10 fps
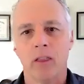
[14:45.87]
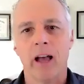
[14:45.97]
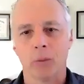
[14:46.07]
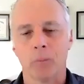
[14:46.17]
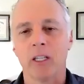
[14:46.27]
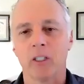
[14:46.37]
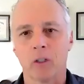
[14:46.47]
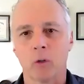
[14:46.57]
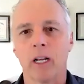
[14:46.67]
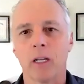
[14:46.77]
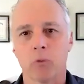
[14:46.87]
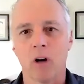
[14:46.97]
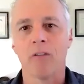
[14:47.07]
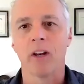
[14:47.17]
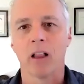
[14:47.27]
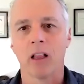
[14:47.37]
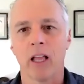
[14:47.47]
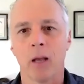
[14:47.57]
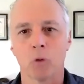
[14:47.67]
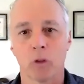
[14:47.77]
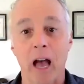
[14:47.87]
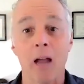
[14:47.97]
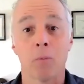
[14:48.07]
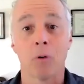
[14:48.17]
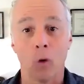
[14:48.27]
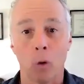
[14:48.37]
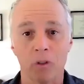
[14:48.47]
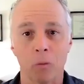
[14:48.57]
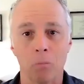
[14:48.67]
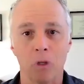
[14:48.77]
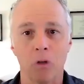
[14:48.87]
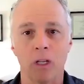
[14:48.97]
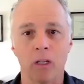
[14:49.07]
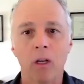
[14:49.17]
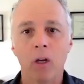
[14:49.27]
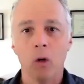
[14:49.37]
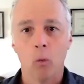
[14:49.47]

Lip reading: that space and creating private LLMs with high performance computing